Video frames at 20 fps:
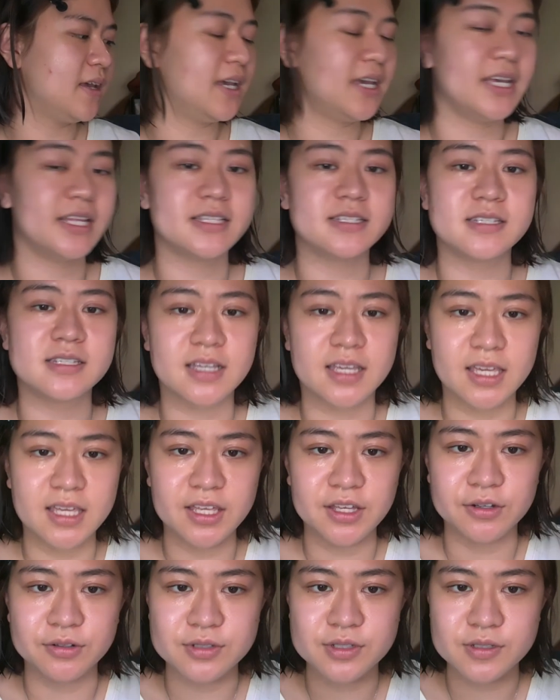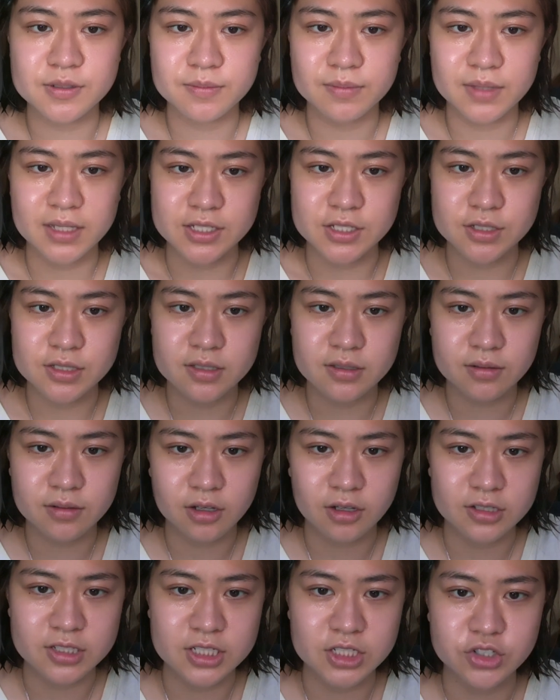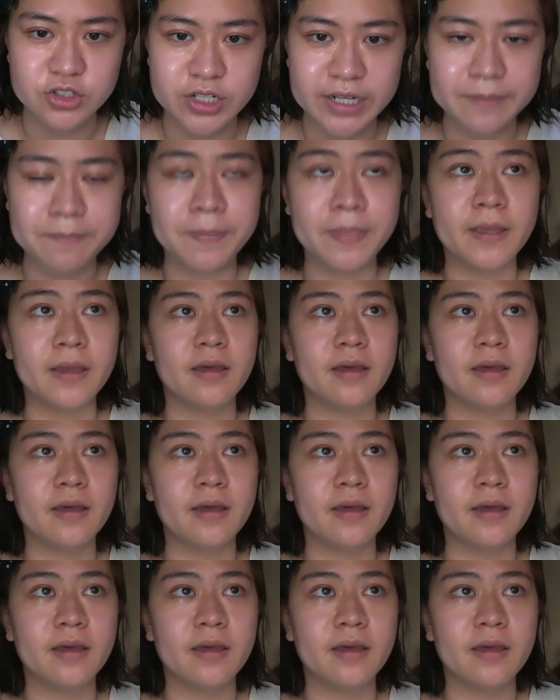It's the Kiehl's, this concentrate.